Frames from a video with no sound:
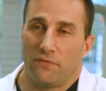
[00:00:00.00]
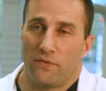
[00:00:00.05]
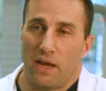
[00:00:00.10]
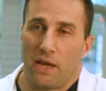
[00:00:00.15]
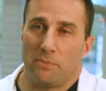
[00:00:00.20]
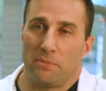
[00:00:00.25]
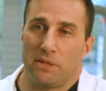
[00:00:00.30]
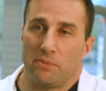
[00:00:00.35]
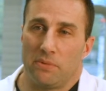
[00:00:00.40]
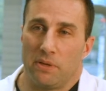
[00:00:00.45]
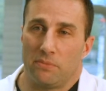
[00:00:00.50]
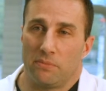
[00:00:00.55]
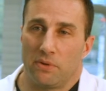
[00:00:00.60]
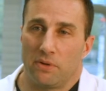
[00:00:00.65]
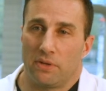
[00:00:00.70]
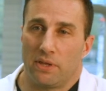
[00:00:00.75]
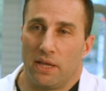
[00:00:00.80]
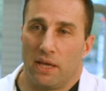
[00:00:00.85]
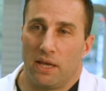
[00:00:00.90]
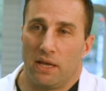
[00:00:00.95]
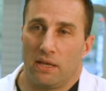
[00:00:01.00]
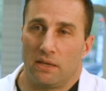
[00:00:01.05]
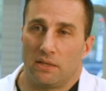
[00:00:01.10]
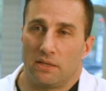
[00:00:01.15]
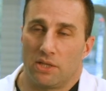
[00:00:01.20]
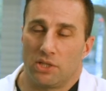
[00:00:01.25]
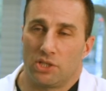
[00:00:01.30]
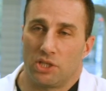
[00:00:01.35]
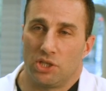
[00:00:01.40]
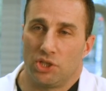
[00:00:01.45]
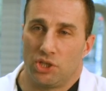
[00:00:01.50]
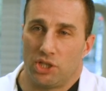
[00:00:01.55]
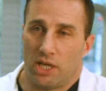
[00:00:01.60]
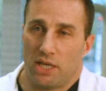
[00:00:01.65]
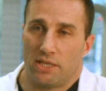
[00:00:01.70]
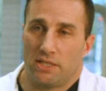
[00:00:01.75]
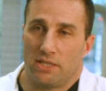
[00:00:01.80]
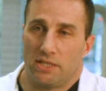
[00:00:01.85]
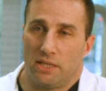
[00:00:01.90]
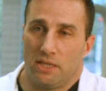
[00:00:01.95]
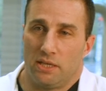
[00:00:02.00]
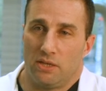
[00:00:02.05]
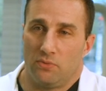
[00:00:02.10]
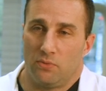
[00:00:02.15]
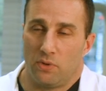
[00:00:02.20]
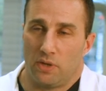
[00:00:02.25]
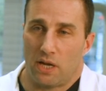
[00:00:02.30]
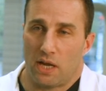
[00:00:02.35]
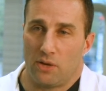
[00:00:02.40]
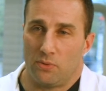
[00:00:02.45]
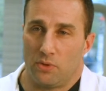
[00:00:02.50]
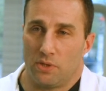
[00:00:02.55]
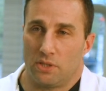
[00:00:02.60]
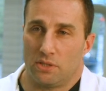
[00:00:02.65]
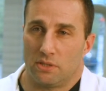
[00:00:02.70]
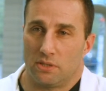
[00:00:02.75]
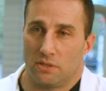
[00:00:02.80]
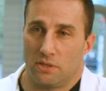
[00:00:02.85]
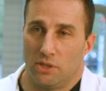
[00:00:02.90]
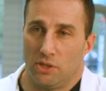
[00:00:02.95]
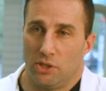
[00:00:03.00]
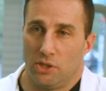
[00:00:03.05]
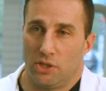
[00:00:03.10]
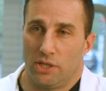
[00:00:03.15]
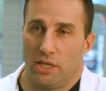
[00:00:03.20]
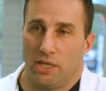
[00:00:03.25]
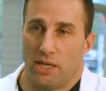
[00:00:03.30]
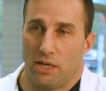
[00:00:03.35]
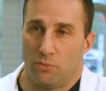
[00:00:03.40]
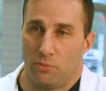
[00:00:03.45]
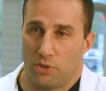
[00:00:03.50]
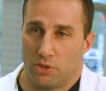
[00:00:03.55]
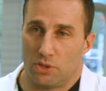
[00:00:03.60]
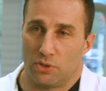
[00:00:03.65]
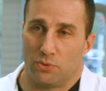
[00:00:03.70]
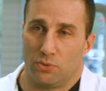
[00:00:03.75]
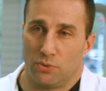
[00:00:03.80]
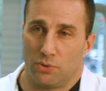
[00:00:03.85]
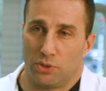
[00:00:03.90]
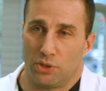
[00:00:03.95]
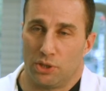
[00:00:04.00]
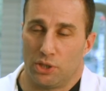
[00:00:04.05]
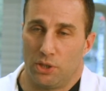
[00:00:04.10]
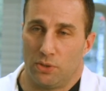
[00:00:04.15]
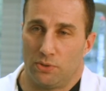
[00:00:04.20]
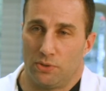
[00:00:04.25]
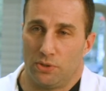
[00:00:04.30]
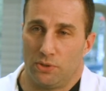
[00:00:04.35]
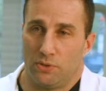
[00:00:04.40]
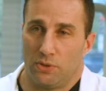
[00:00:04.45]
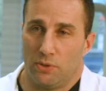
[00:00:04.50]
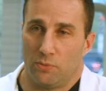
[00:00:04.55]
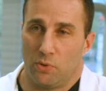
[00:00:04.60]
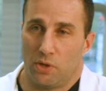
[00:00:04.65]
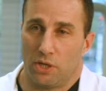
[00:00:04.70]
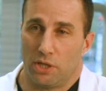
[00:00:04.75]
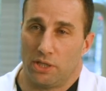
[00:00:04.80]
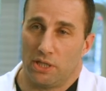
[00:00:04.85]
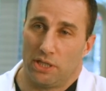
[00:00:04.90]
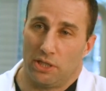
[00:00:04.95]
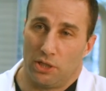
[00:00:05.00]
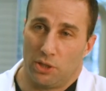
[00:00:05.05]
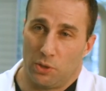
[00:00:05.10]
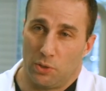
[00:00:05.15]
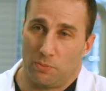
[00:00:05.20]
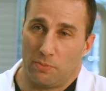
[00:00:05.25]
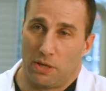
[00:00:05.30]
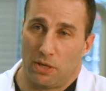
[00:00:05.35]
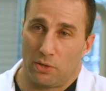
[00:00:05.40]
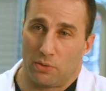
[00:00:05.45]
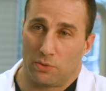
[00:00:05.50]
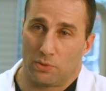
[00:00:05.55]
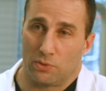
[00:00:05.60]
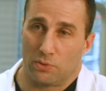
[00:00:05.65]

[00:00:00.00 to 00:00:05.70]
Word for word: a family member that suggested when I was looking at which schools to go to, I wanted either to go to medical